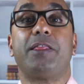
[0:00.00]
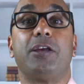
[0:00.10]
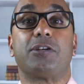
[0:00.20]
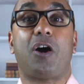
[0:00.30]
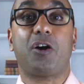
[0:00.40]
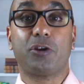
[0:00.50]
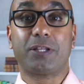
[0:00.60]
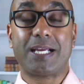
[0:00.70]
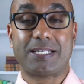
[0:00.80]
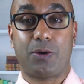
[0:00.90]
there's other
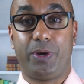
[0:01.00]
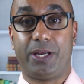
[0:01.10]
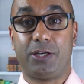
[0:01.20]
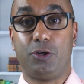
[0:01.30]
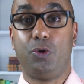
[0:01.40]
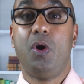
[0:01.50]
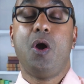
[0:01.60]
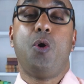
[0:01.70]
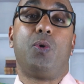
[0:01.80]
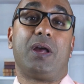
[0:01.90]
things that we can do
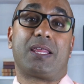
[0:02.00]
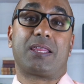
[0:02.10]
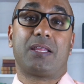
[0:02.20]
with